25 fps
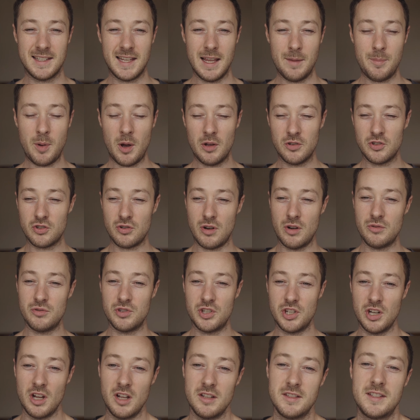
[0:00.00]
Tip on drone
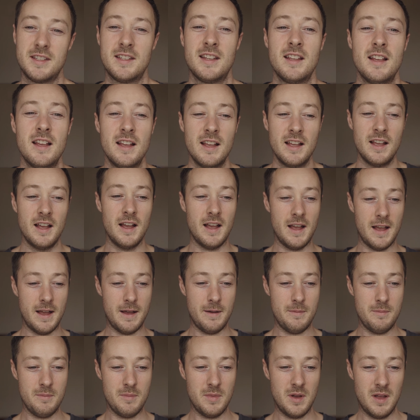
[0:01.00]
shots. There
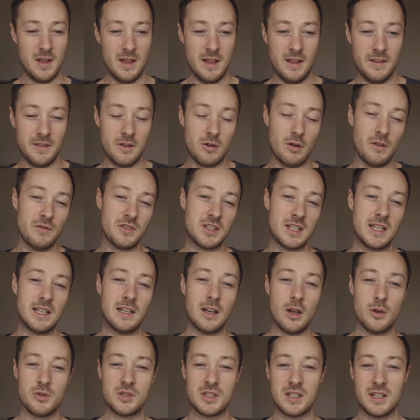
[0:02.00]
are obviously
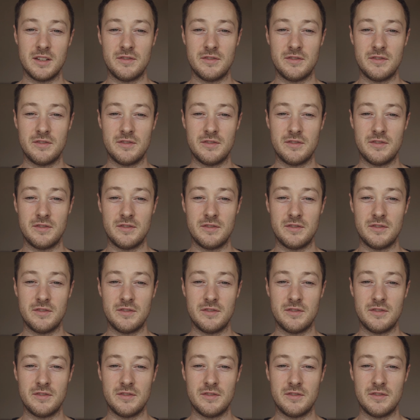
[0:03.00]
loads of